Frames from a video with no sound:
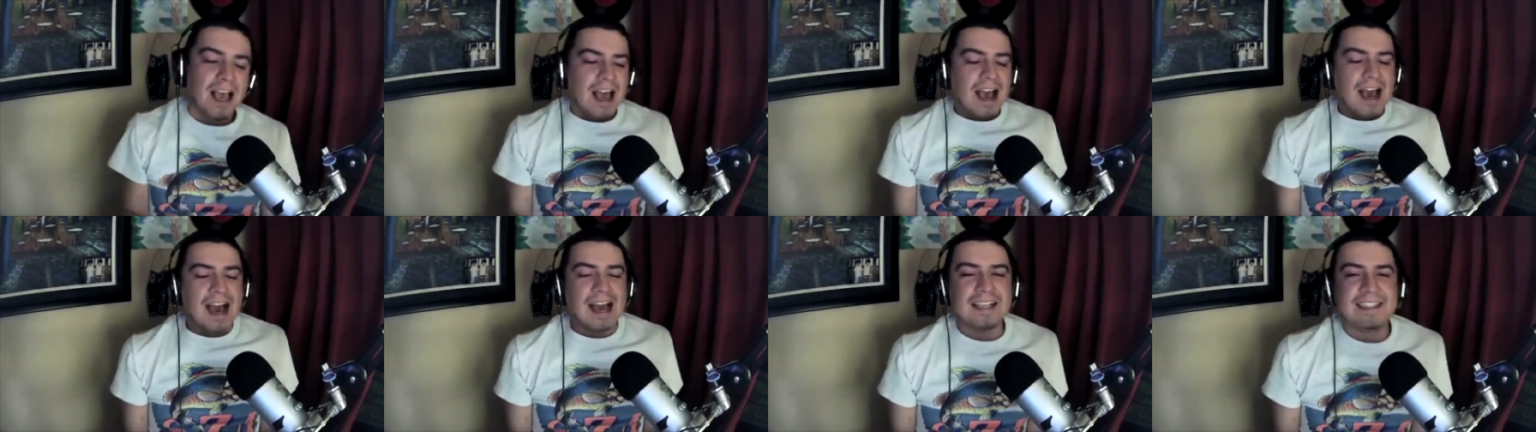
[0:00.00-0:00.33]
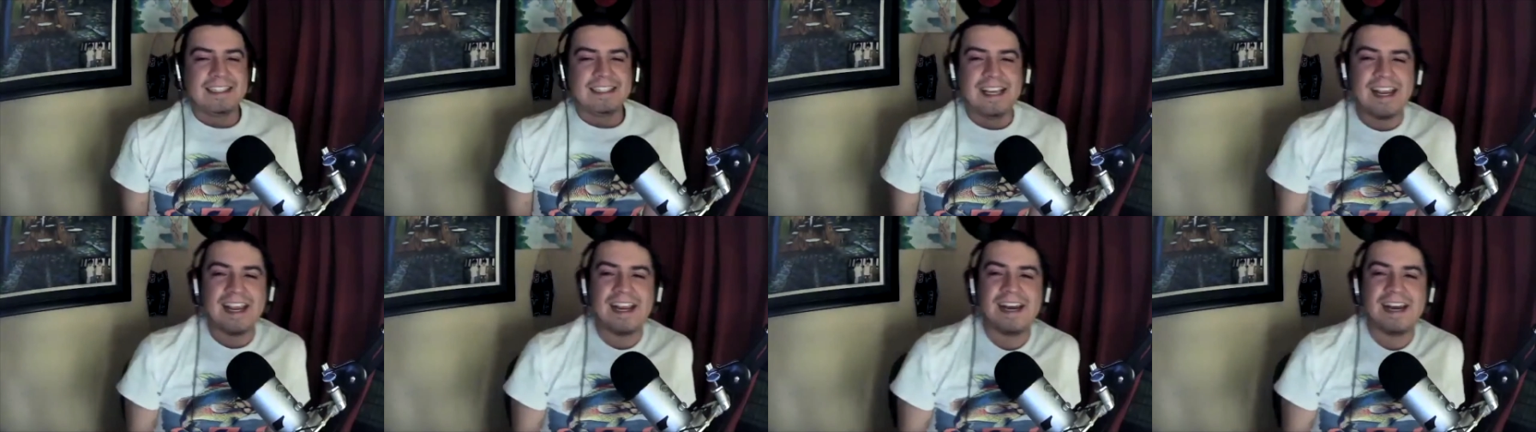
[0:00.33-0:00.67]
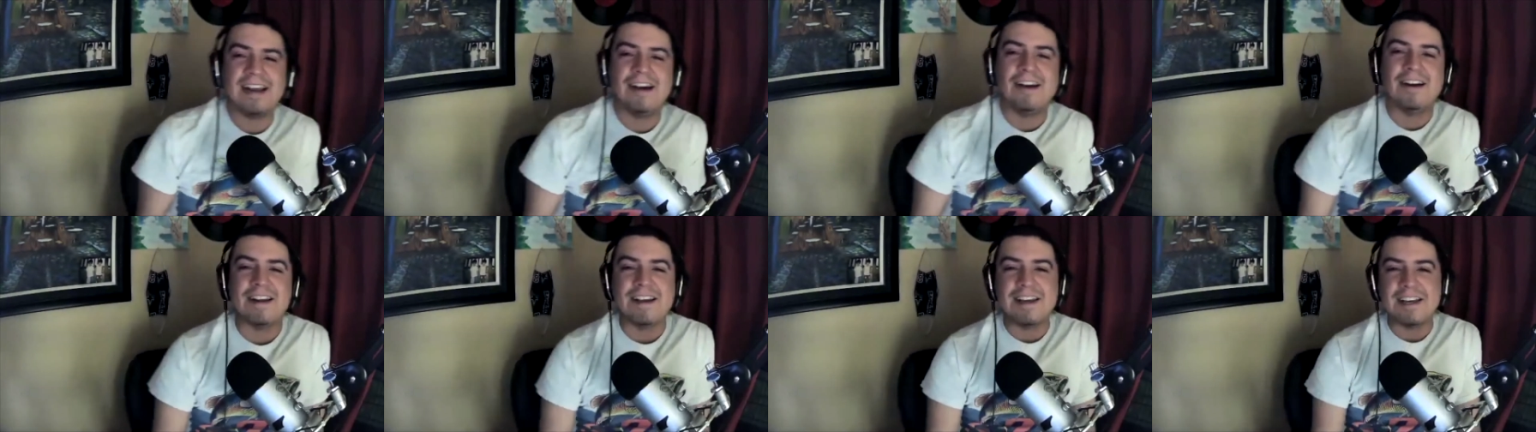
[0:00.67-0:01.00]
I seen
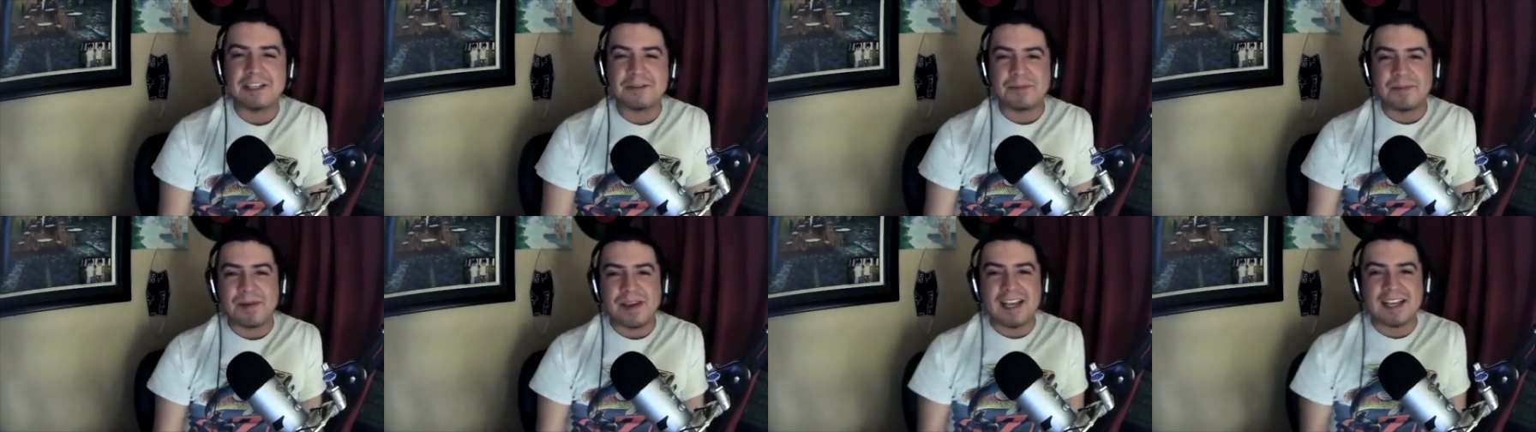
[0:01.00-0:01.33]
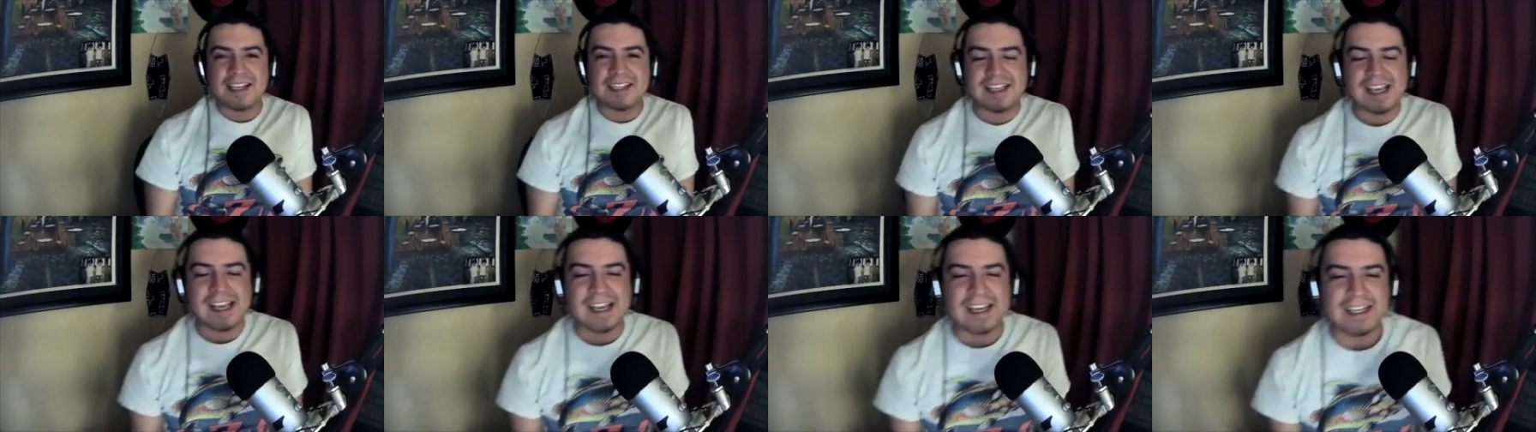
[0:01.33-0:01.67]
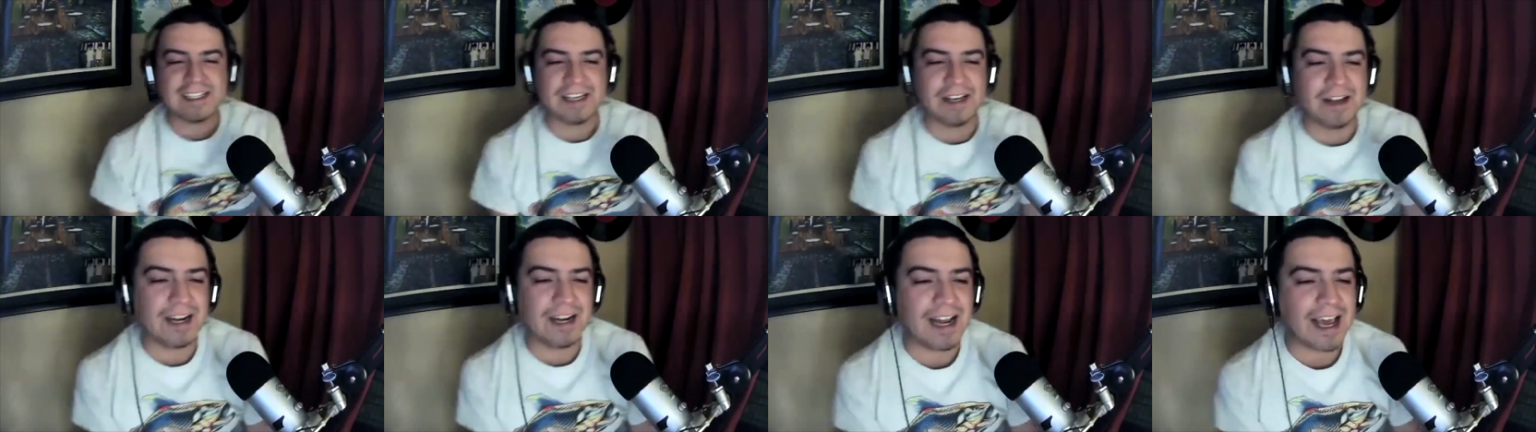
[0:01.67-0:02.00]
on ESPN saying
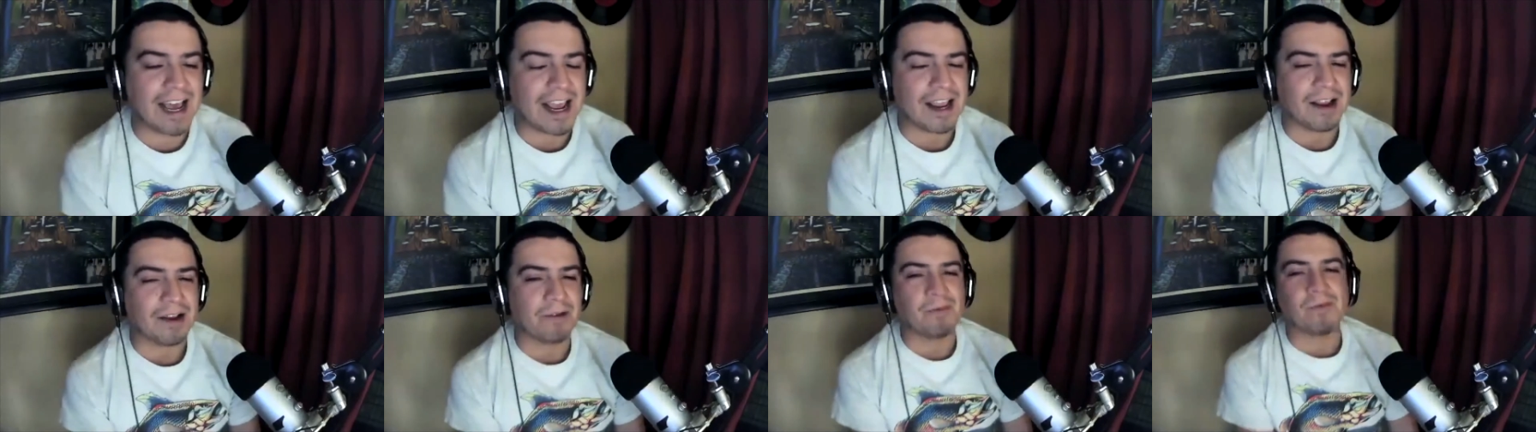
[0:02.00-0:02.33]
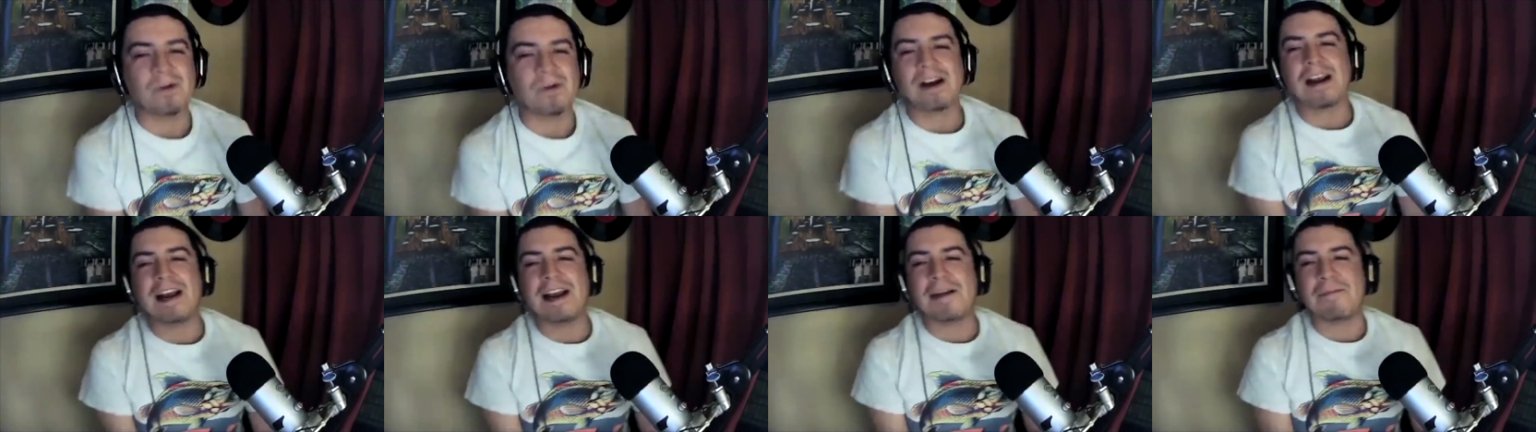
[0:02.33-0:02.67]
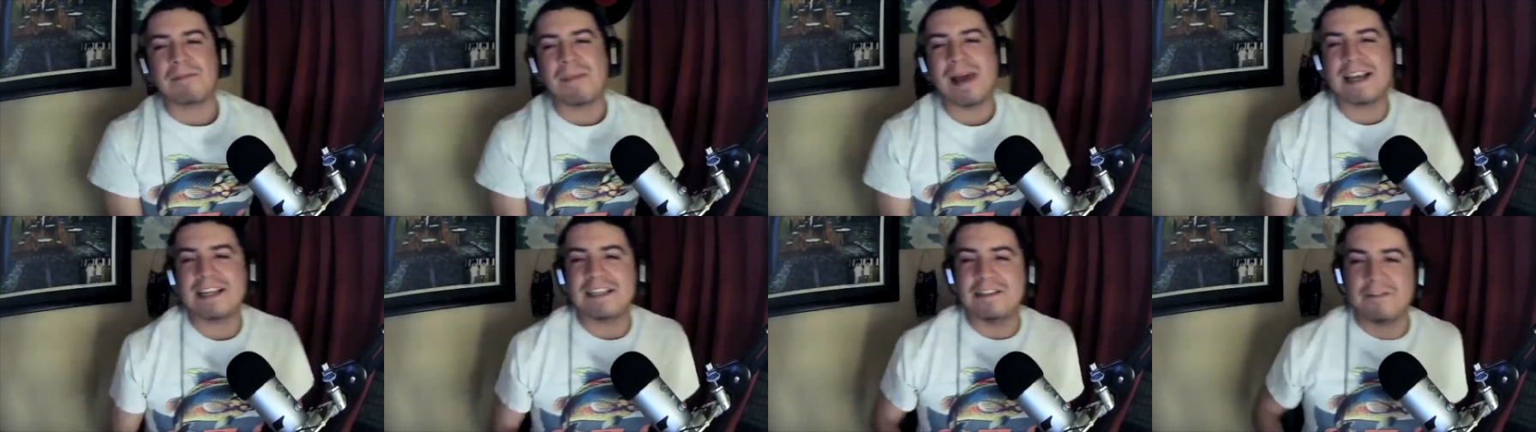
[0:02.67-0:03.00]
something like we're gonna
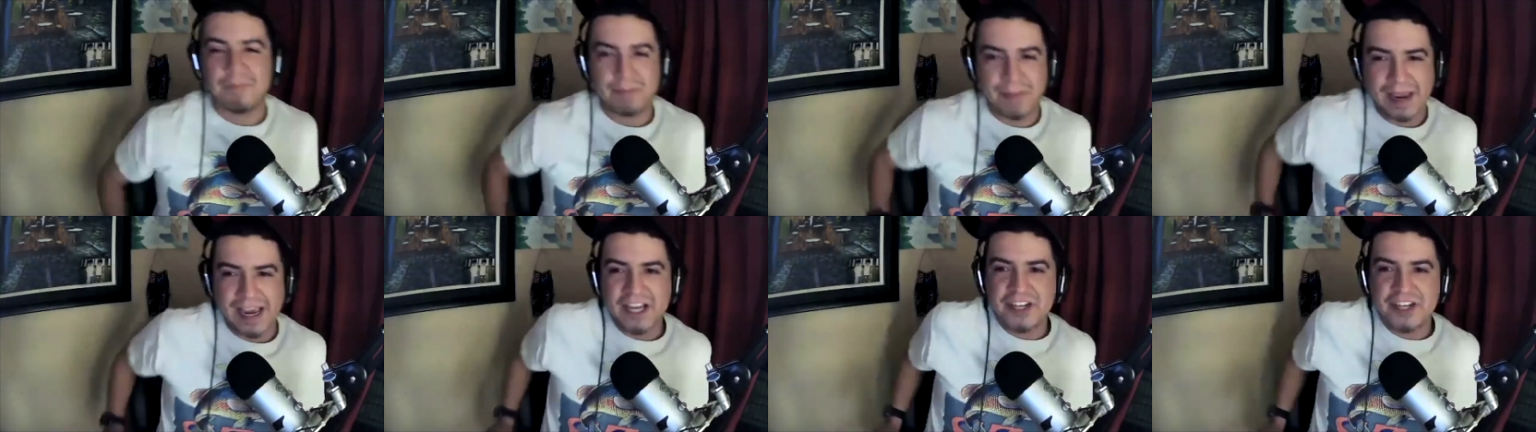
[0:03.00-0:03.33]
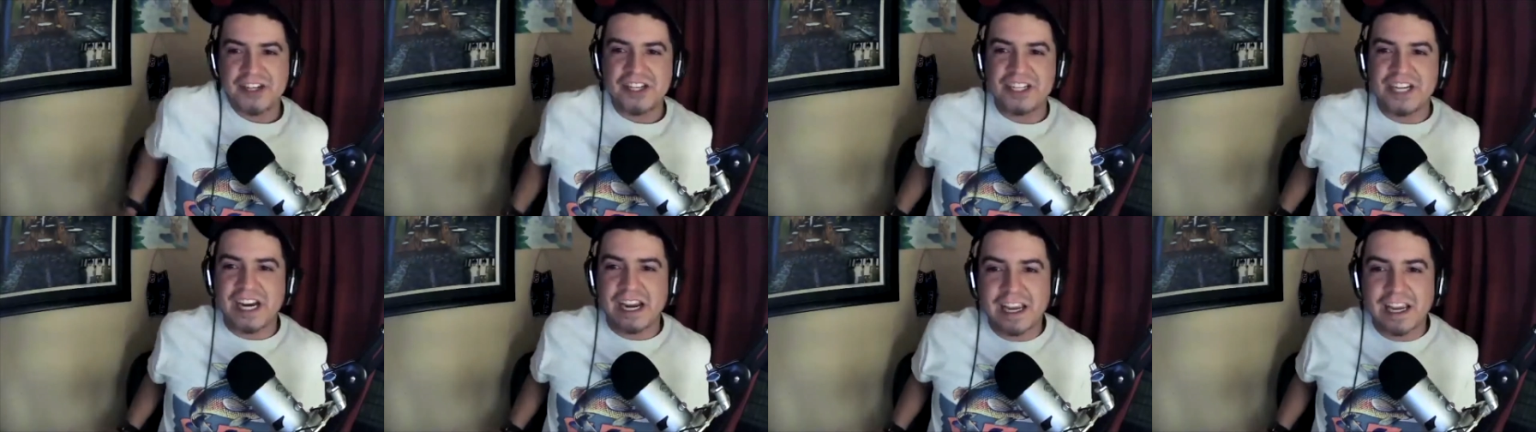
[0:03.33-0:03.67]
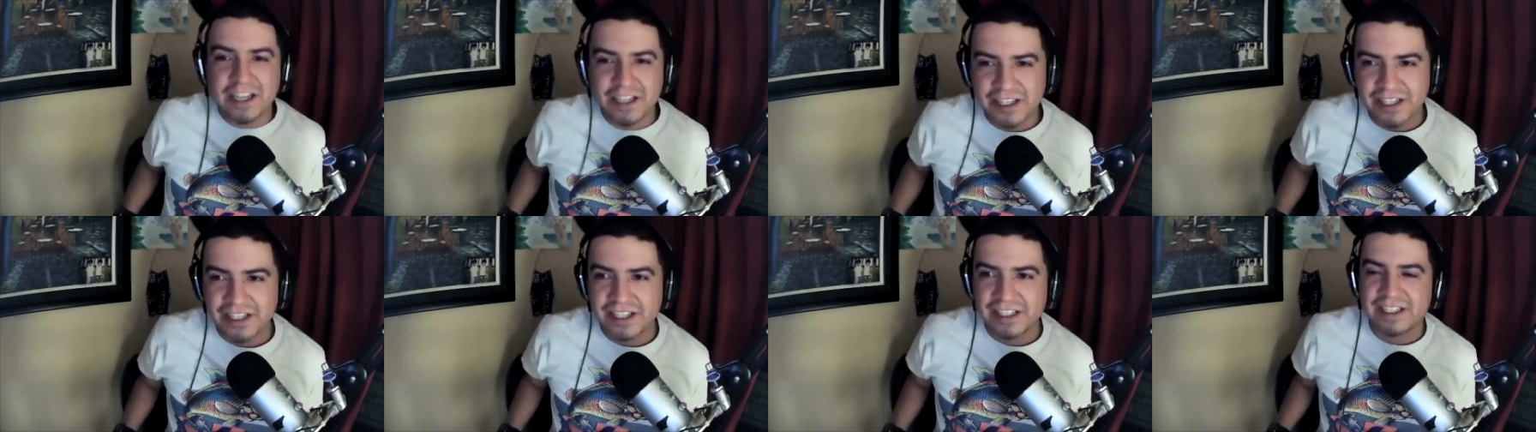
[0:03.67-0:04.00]
make some major
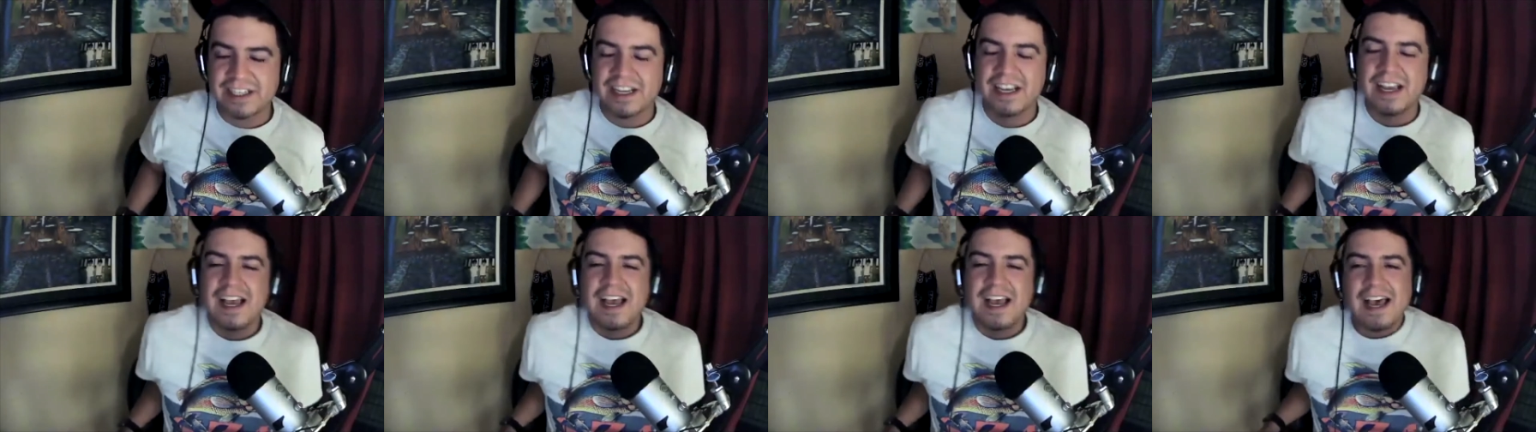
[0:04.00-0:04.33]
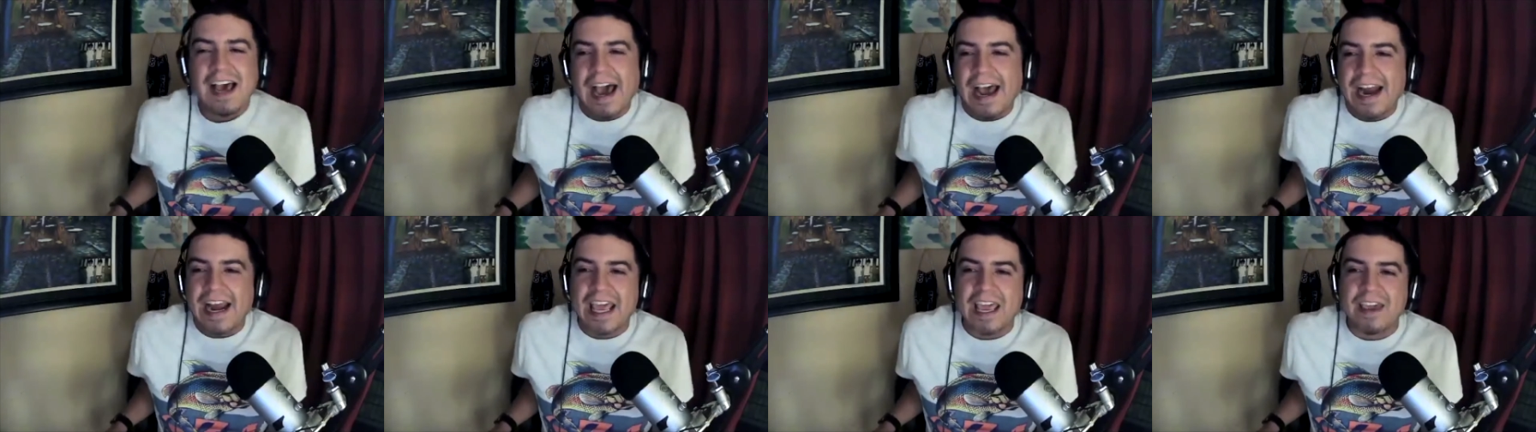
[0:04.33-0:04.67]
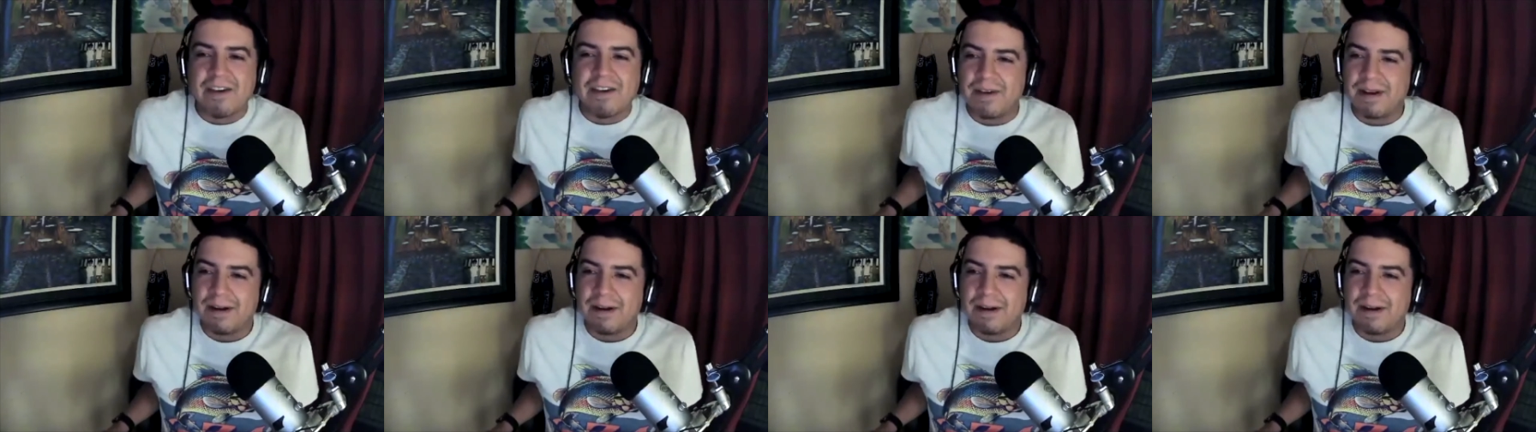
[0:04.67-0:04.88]
changes. I didn't